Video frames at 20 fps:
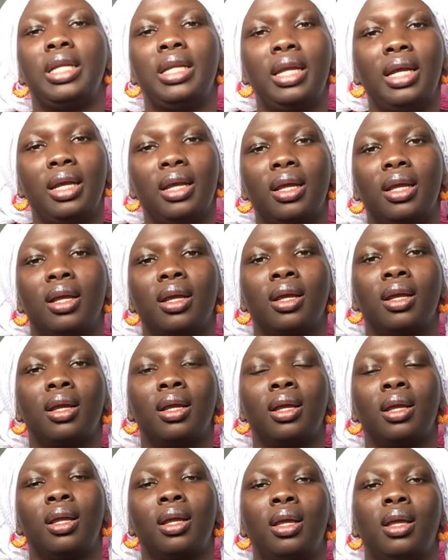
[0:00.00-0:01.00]
it,
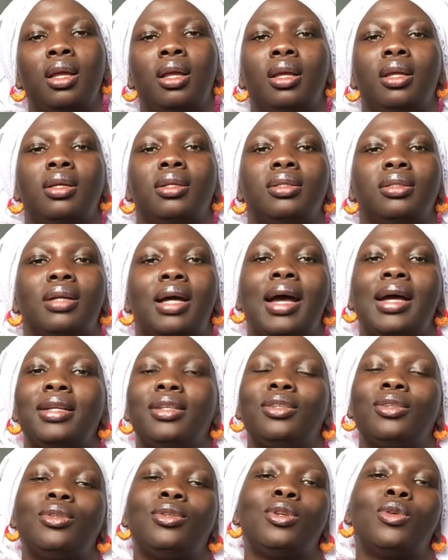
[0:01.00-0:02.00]
I
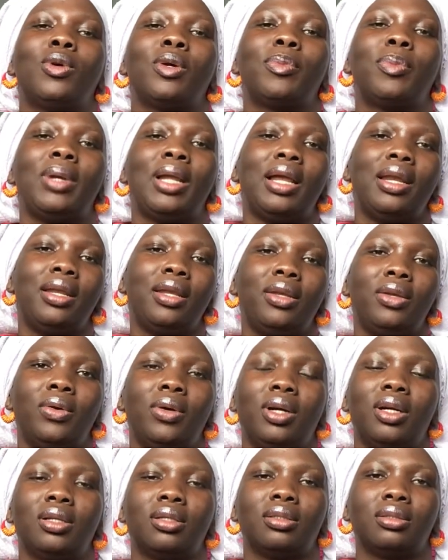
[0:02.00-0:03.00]
don't know what planet you are.